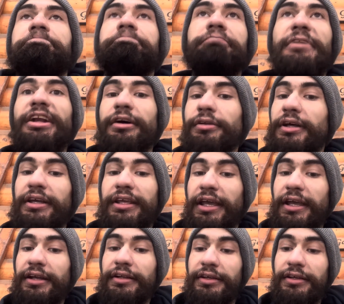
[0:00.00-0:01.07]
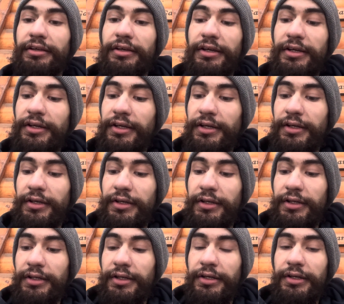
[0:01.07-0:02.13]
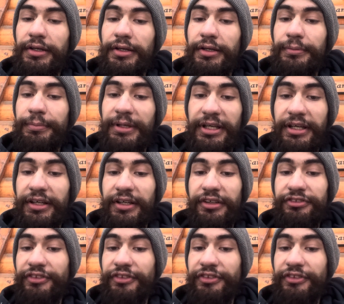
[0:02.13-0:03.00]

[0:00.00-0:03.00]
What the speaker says: know, like candy, because